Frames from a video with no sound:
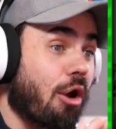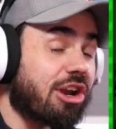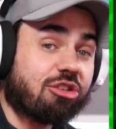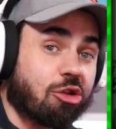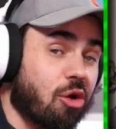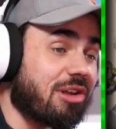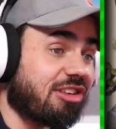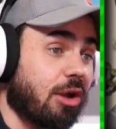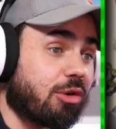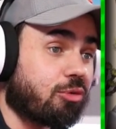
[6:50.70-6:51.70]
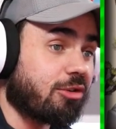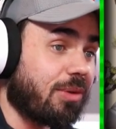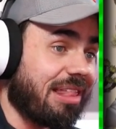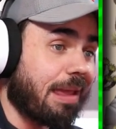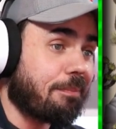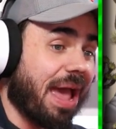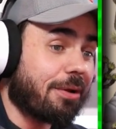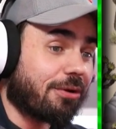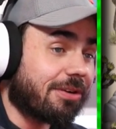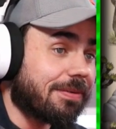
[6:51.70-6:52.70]
the two and see which ones we like
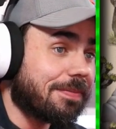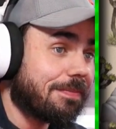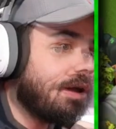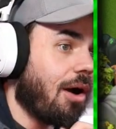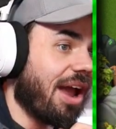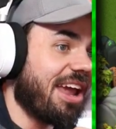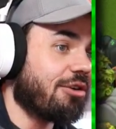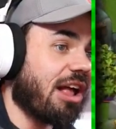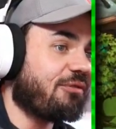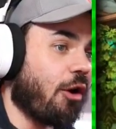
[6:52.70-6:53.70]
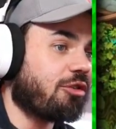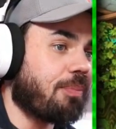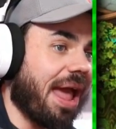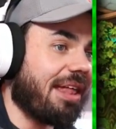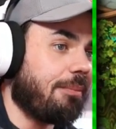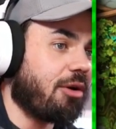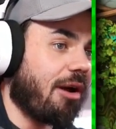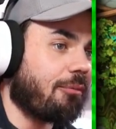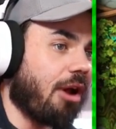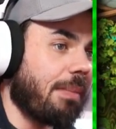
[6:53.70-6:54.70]
better. All right, here's our first band. Let me
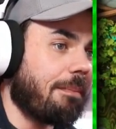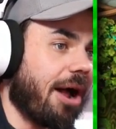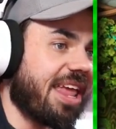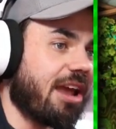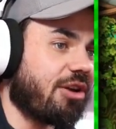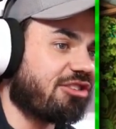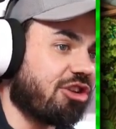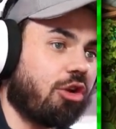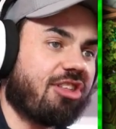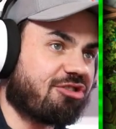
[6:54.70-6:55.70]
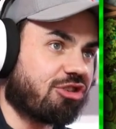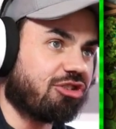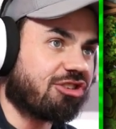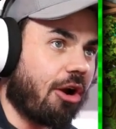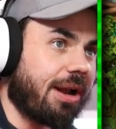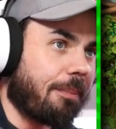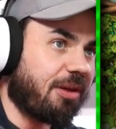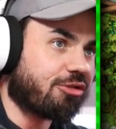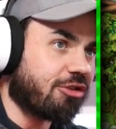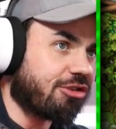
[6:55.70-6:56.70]
go grab my money here. They're still starting up. They're
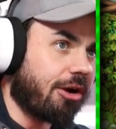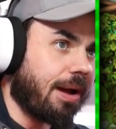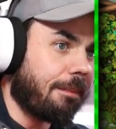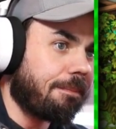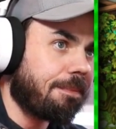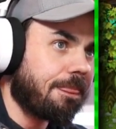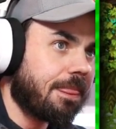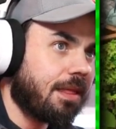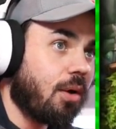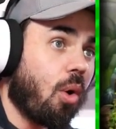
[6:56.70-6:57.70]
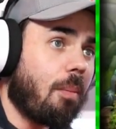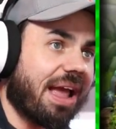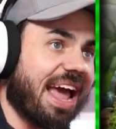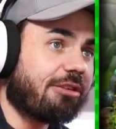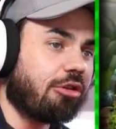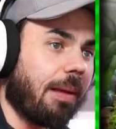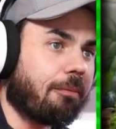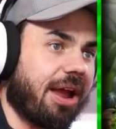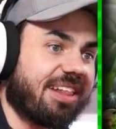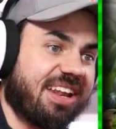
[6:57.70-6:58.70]
still starting up. Oh, my castle
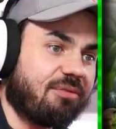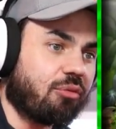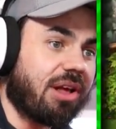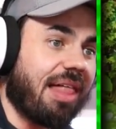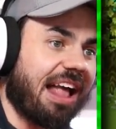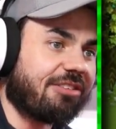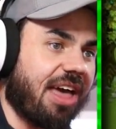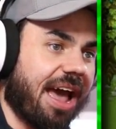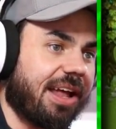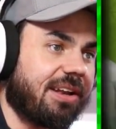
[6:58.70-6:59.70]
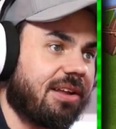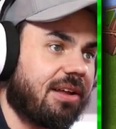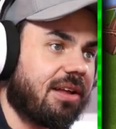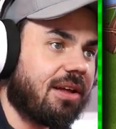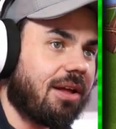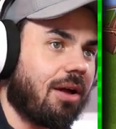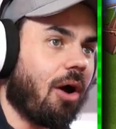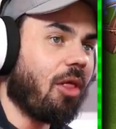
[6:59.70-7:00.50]
upgraded. I didn't even realize that. Hold